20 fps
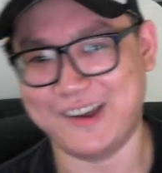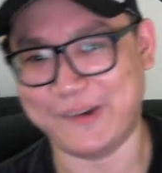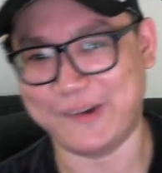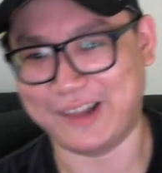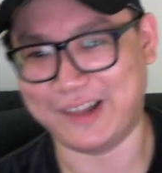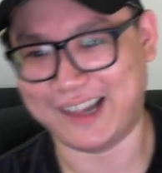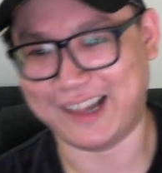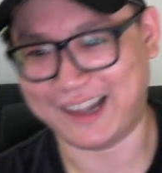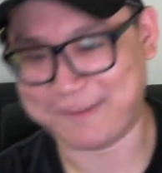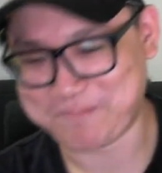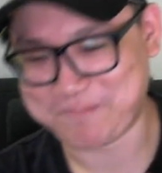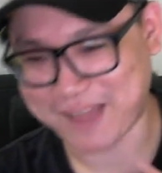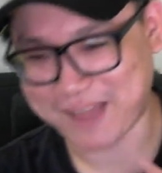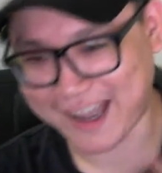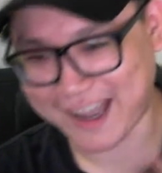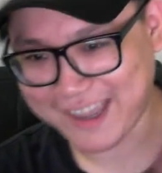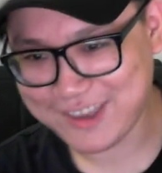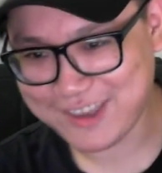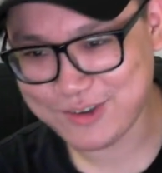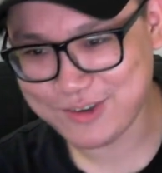
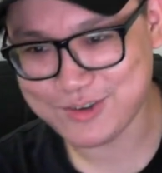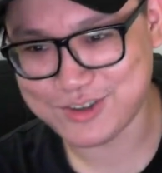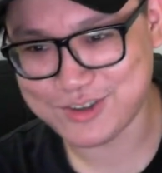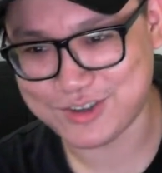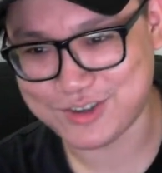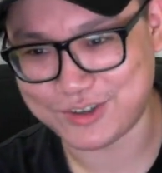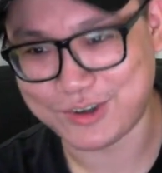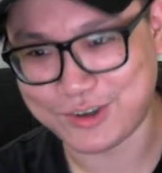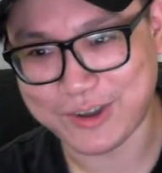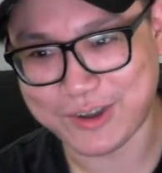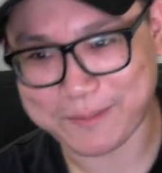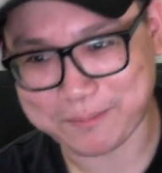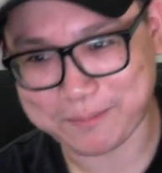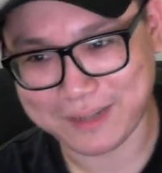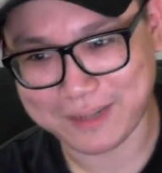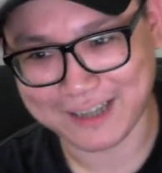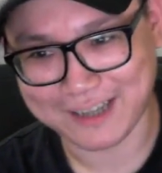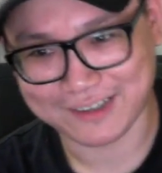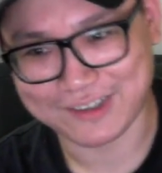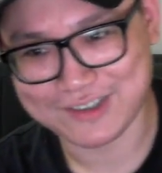I used to go and
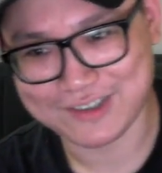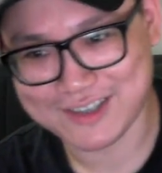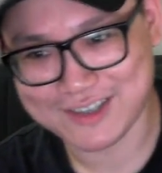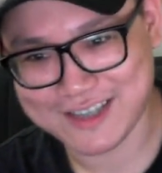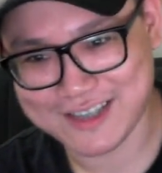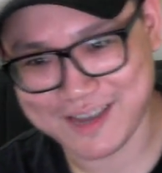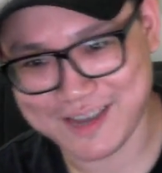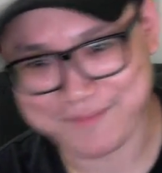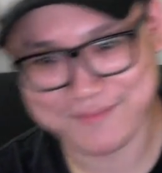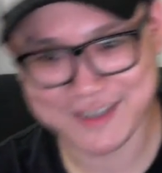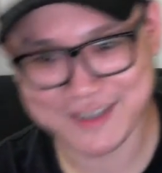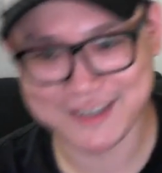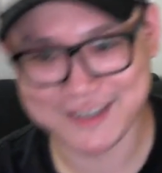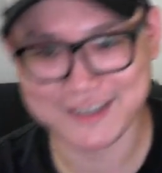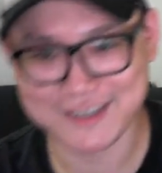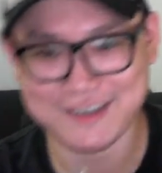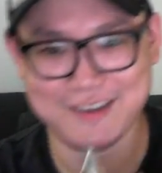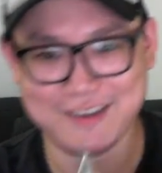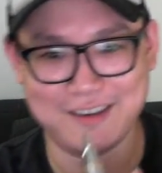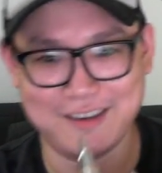pluck those stems,
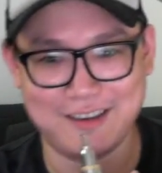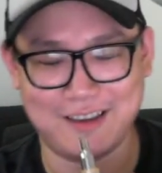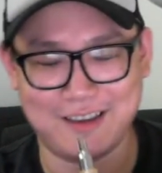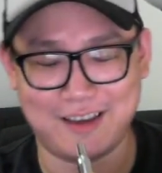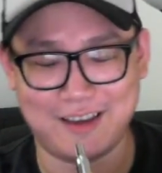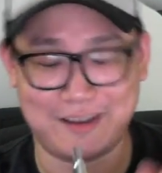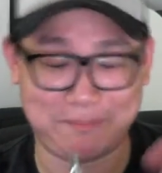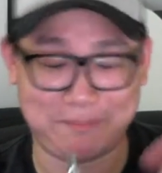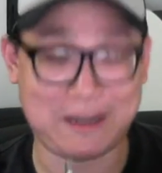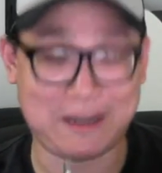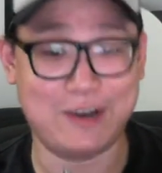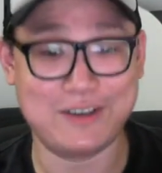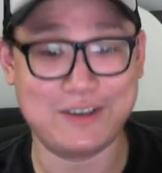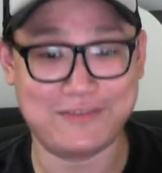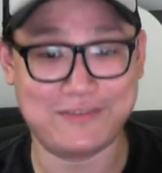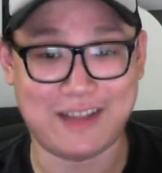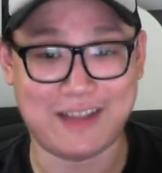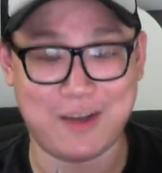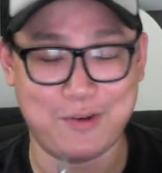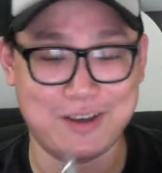pluck
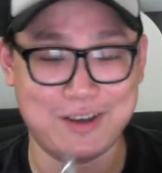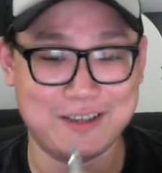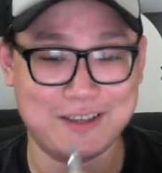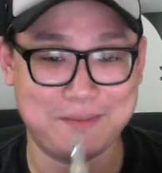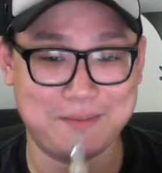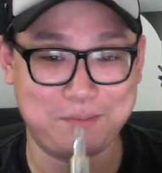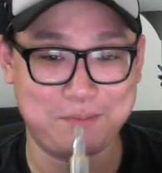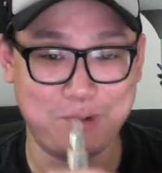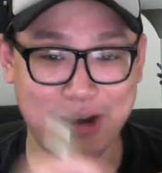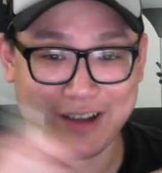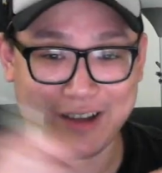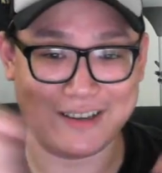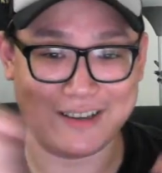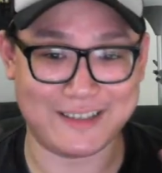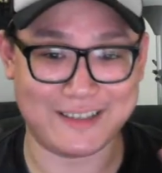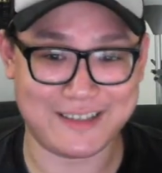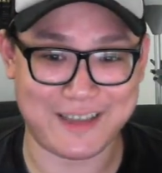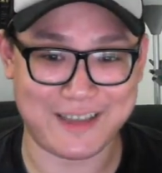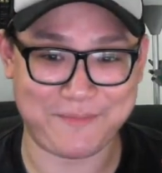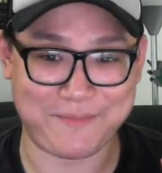those flowers, pull up the
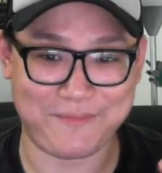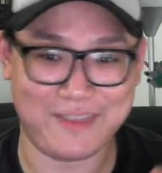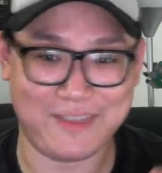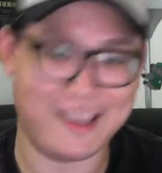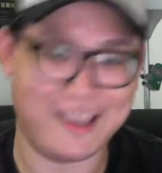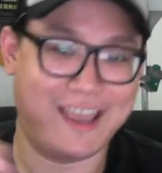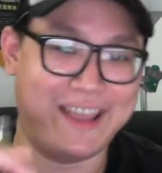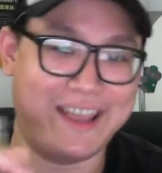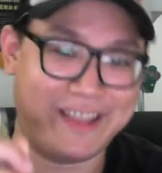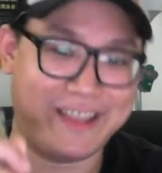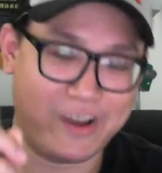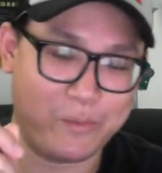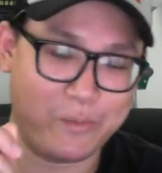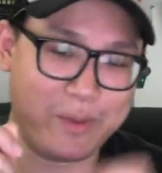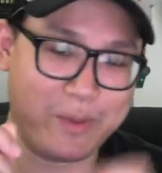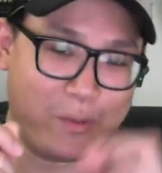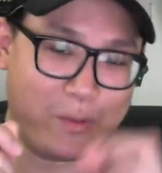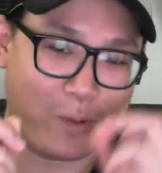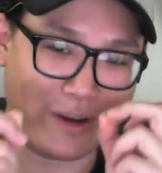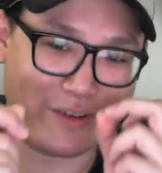stem, and there will
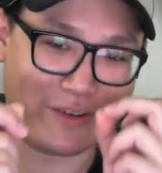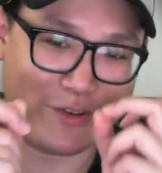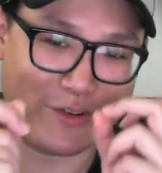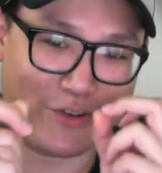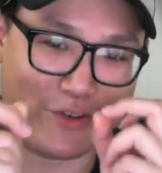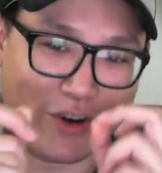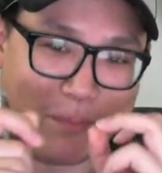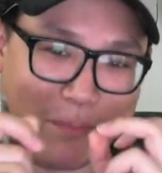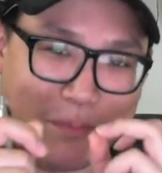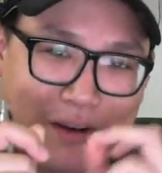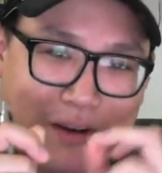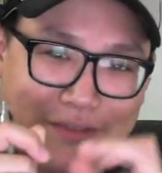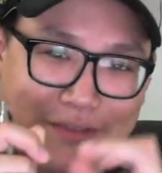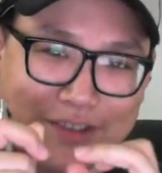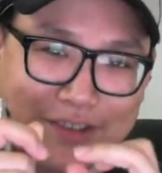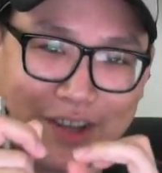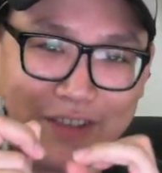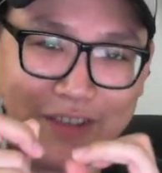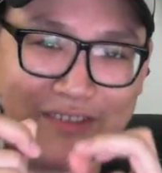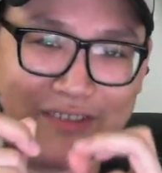be one drop
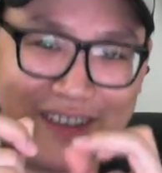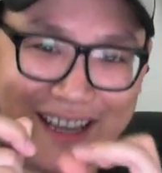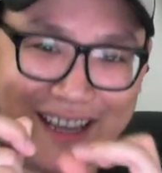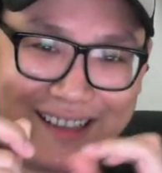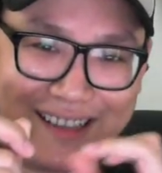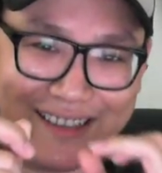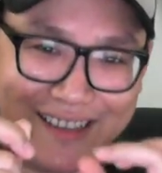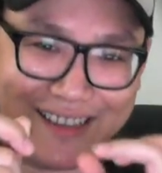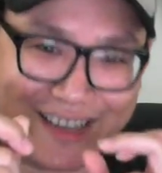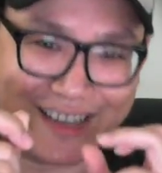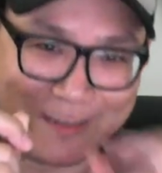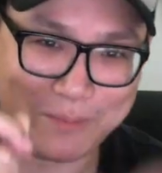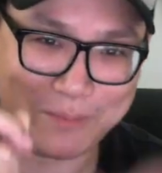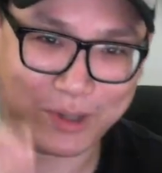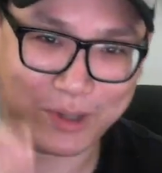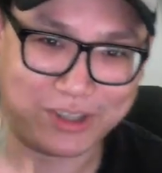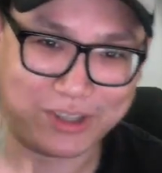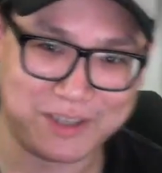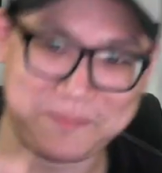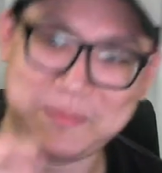of sort of nectar at the
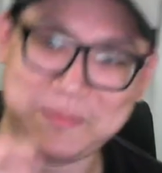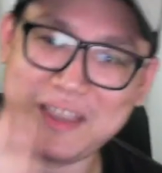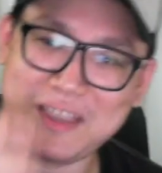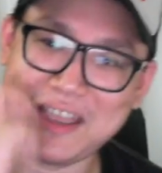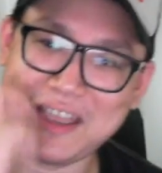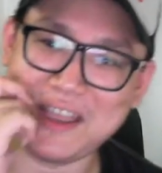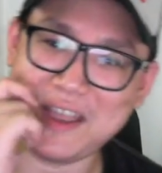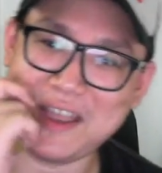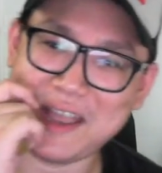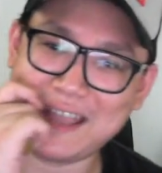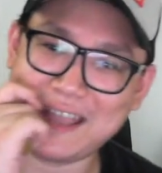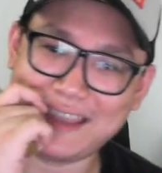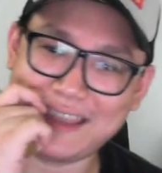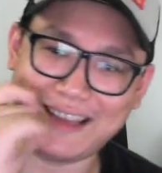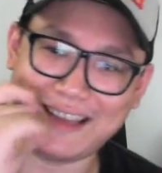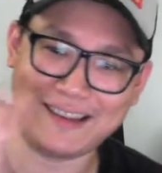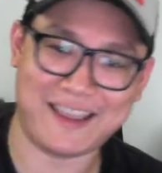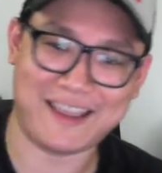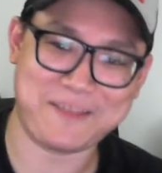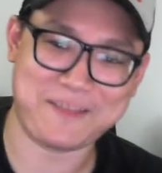bottom.
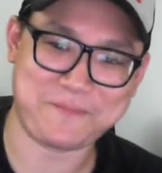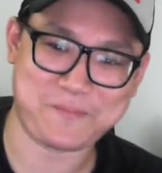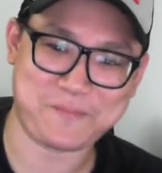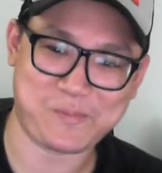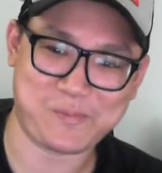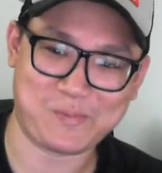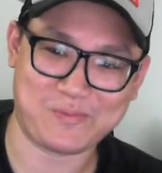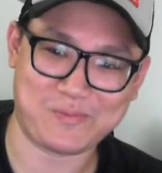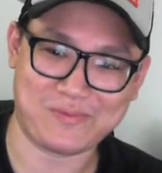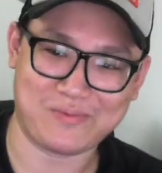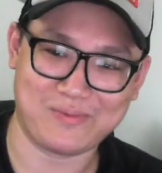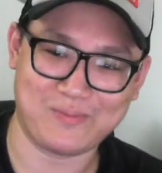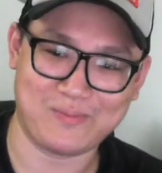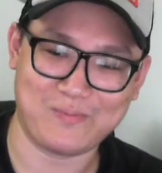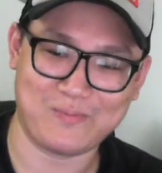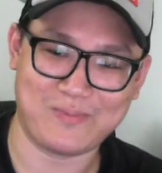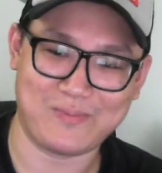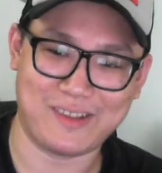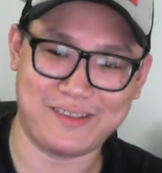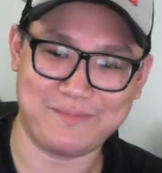Take that,
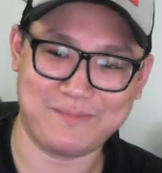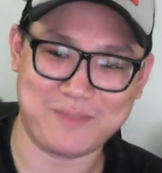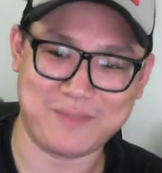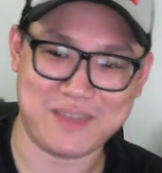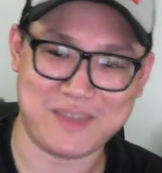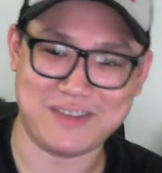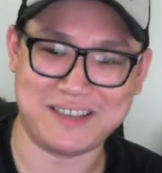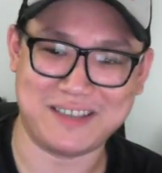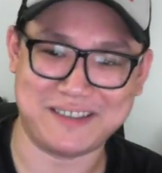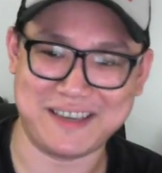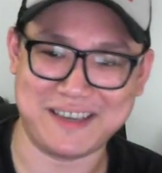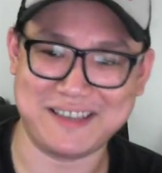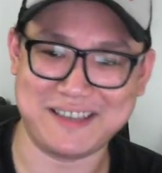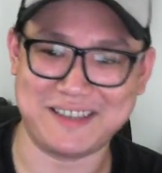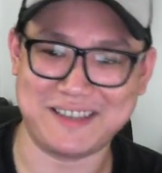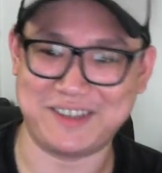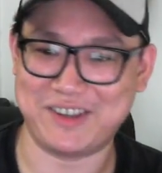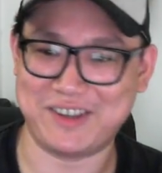give it a taste.